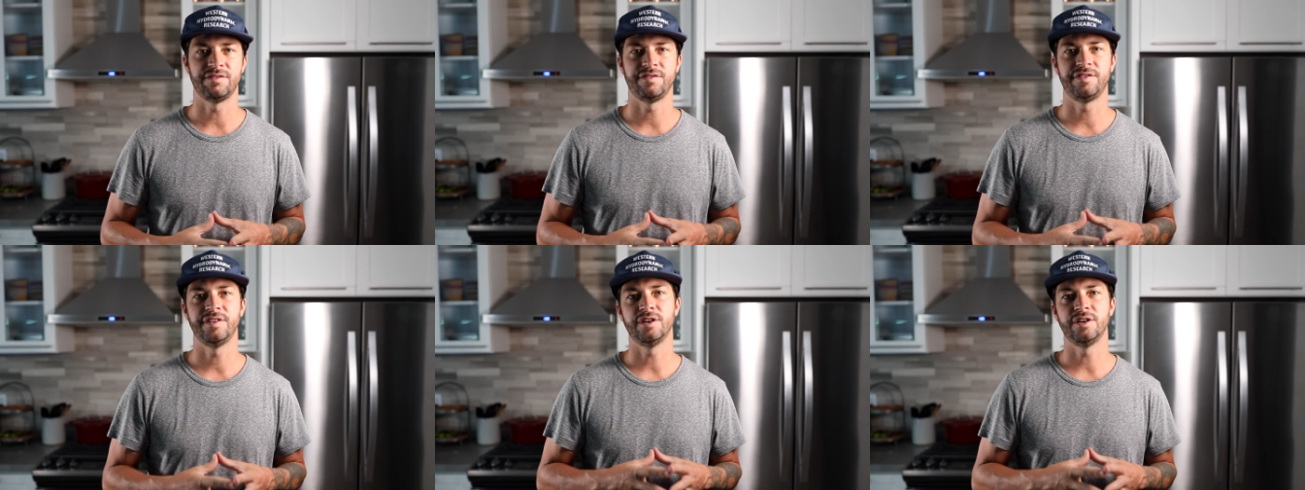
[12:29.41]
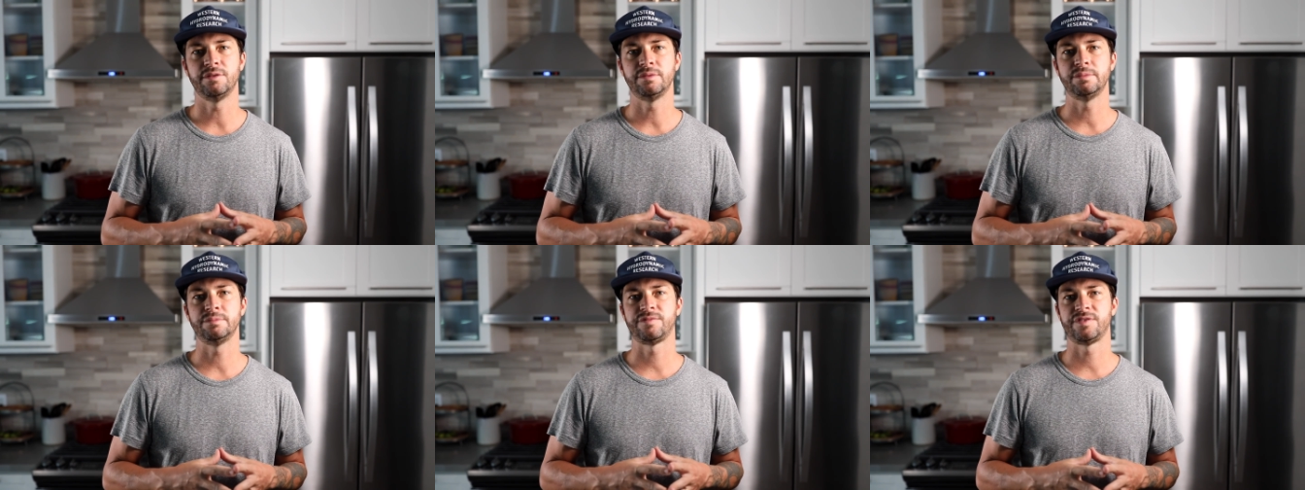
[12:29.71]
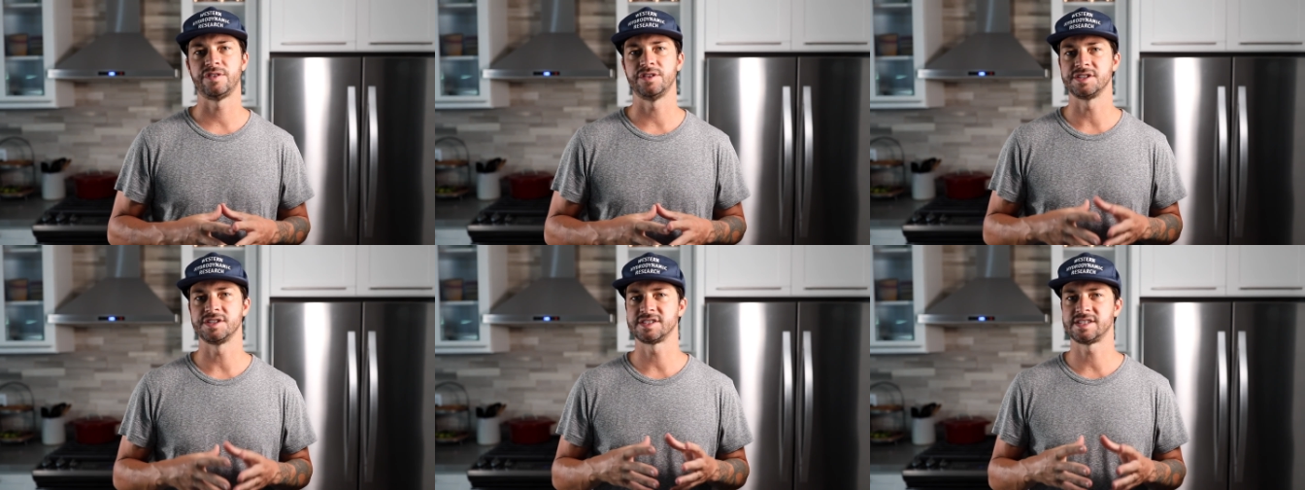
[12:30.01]
film
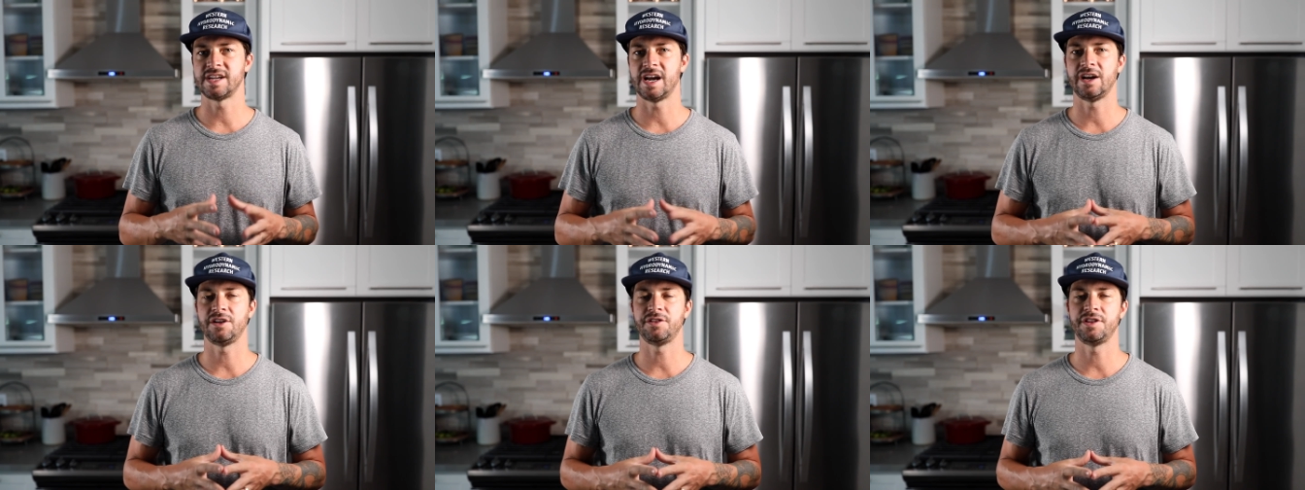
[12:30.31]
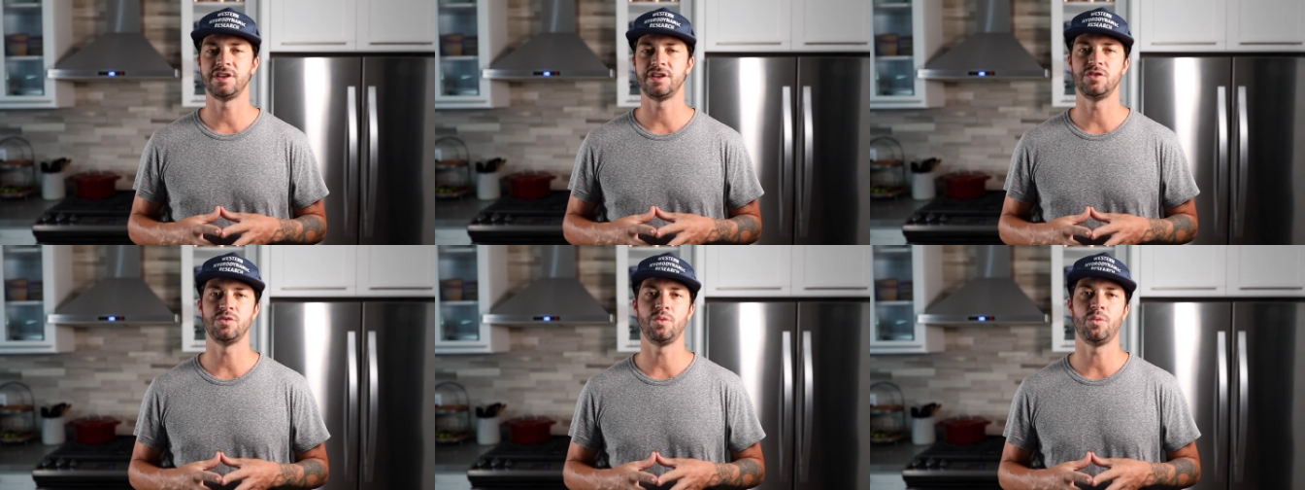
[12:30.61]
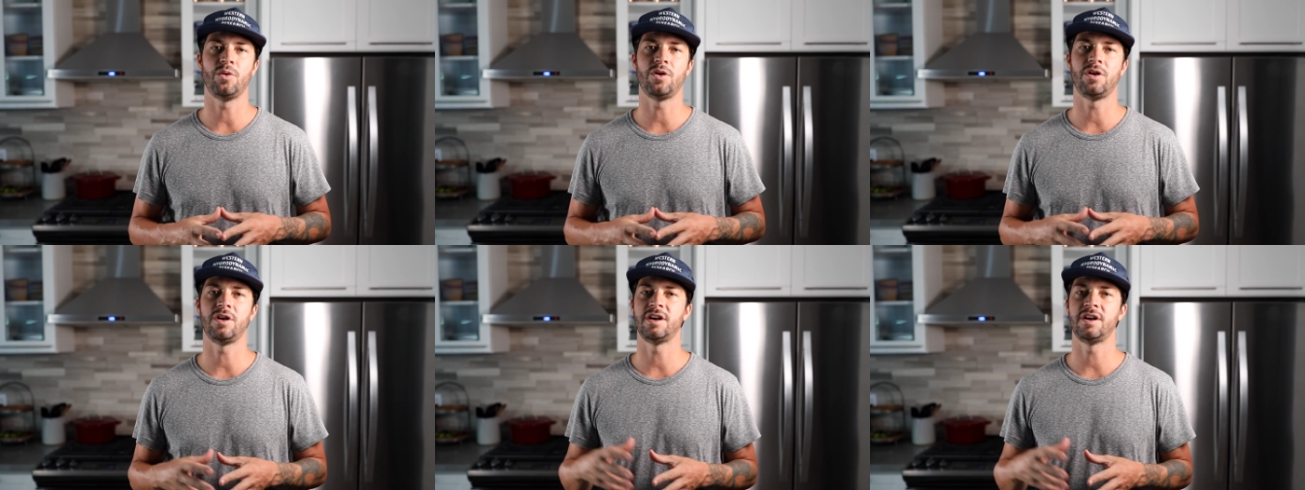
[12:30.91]
for the style that you
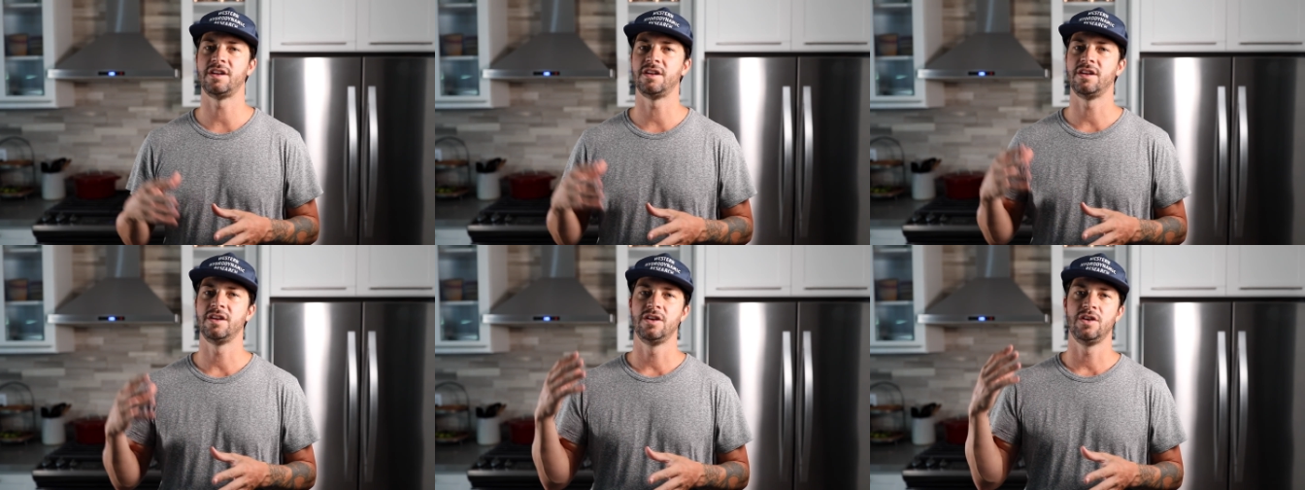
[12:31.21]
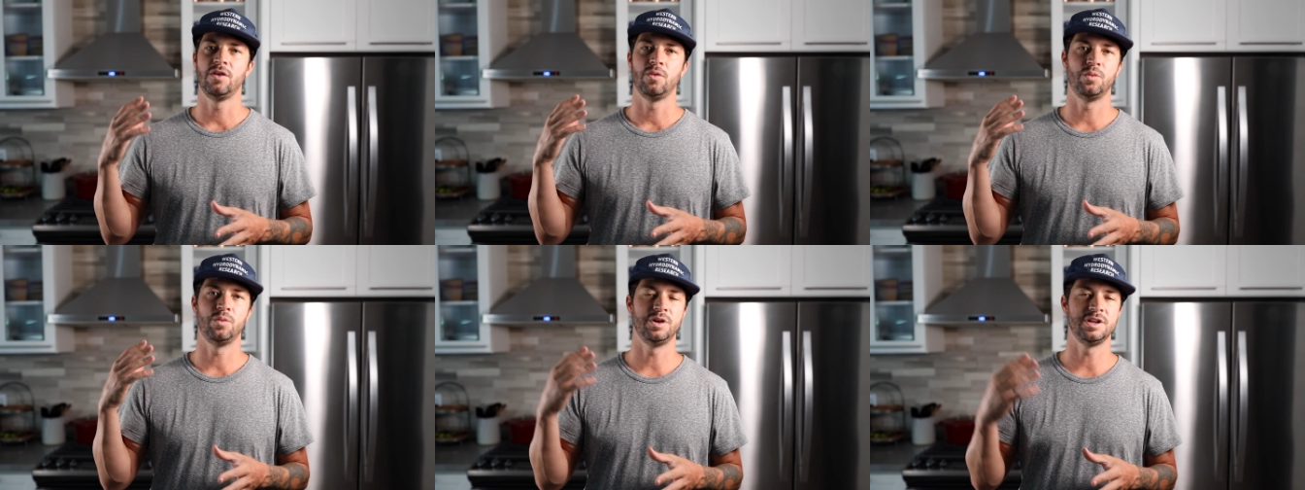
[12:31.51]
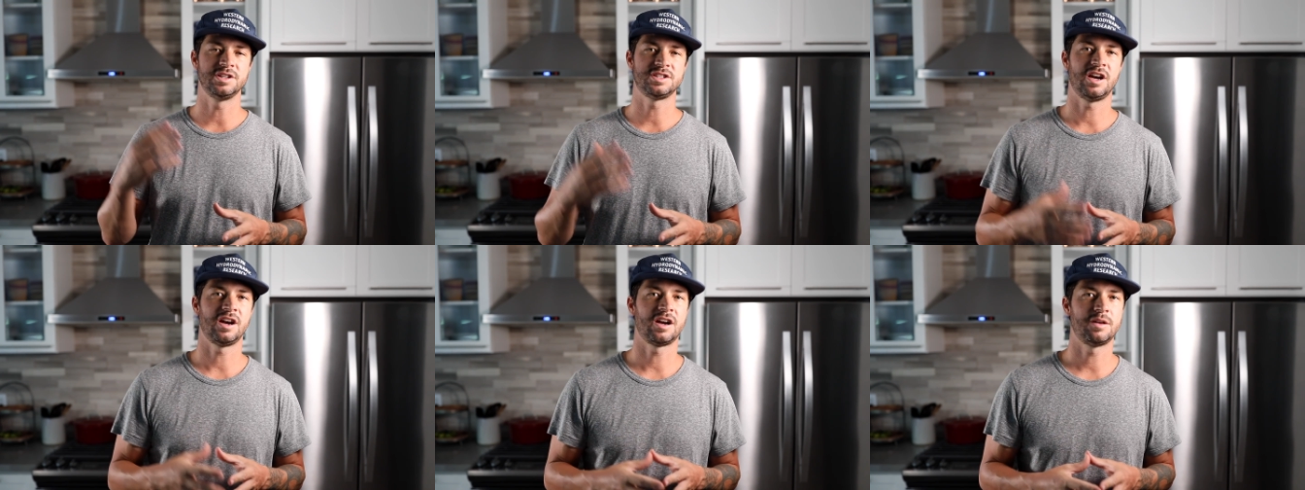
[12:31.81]
want. We're
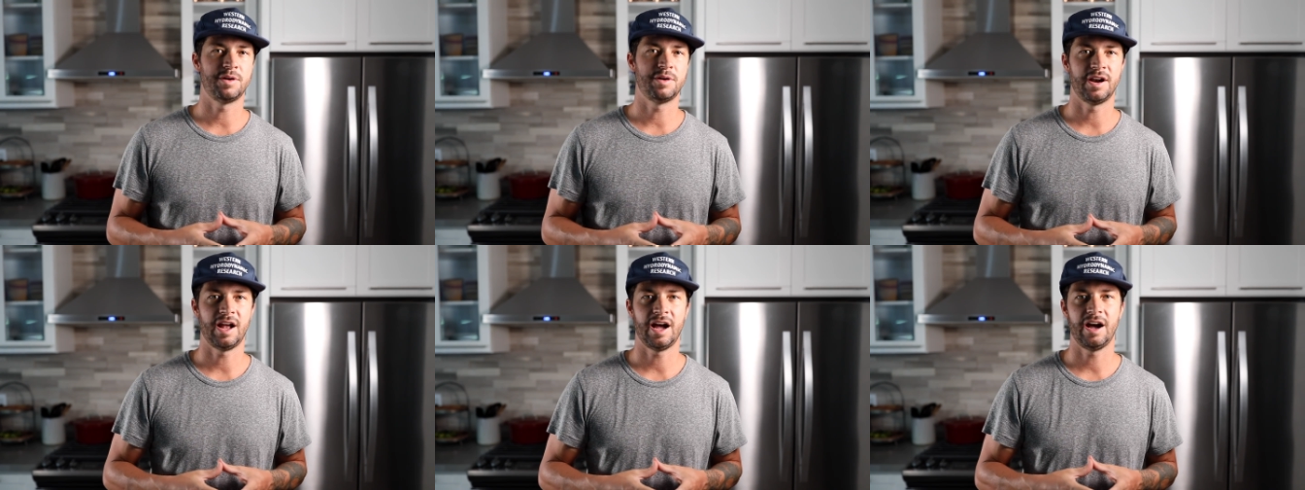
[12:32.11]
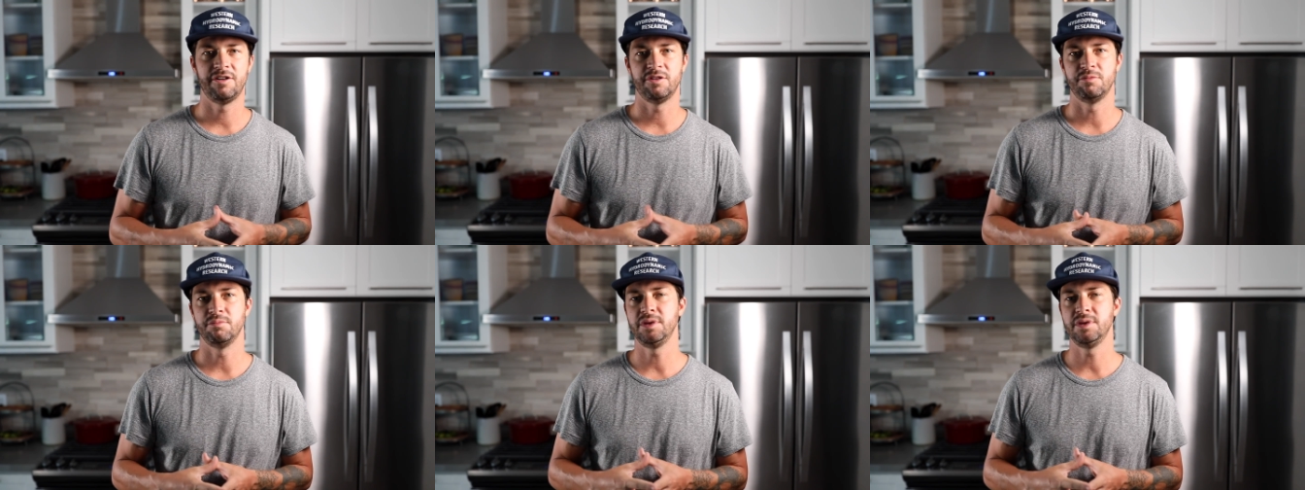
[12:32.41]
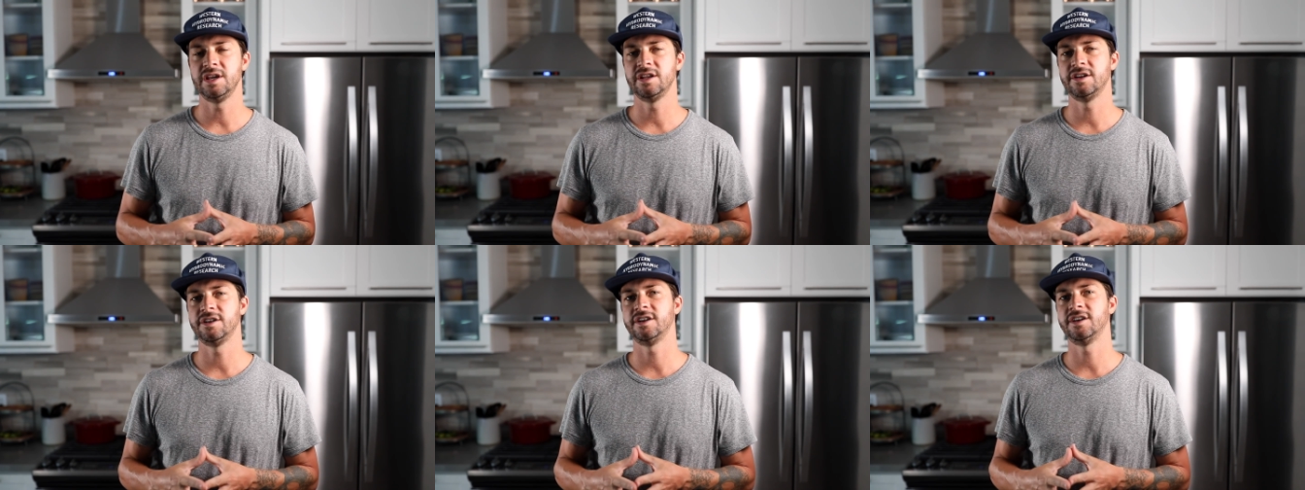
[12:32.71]
gonna talk about how to
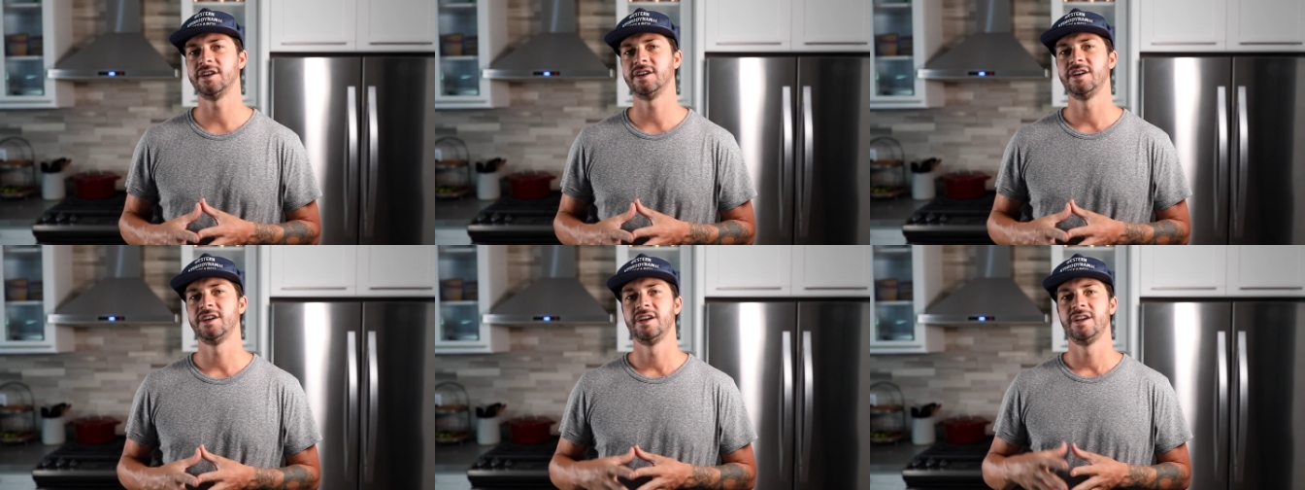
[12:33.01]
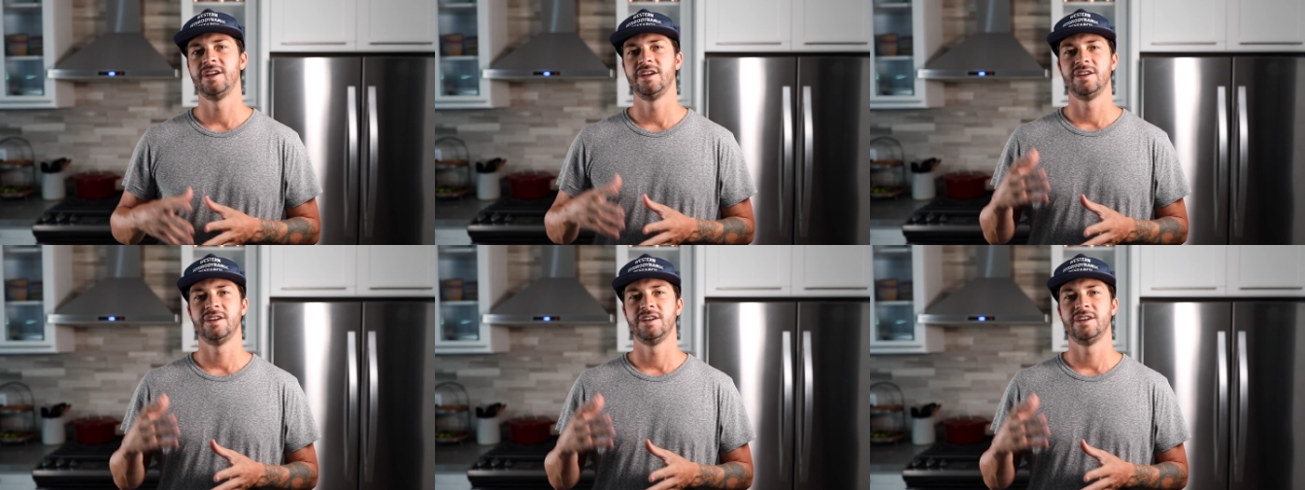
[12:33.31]
meter.